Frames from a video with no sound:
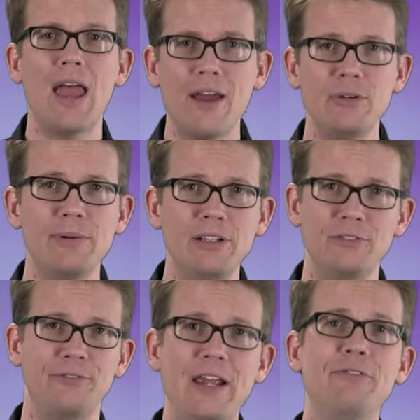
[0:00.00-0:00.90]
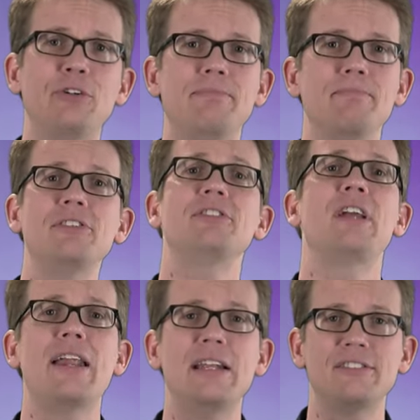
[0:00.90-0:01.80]
everybody's favorite
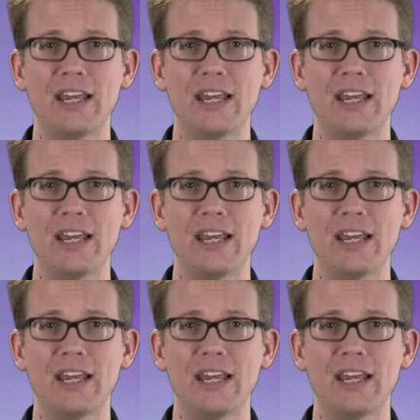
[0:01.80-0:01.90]
misguided